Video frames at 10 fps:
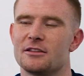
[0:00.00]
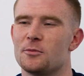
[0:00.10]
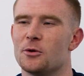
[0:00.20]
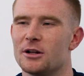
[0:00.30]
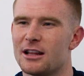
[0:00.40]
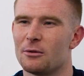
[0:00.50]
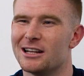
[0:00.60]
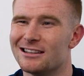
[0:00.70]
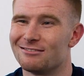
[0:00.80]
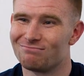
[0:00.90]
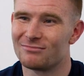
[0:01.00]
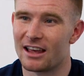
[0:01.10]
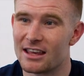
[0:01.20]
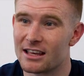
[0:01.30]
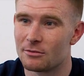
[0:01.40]
disappointed that we didn't
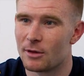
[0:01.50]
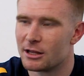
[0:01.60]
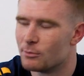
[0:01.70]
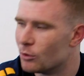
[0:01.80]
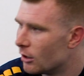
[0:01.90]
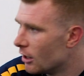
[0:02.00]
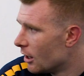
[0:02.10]
take as many, but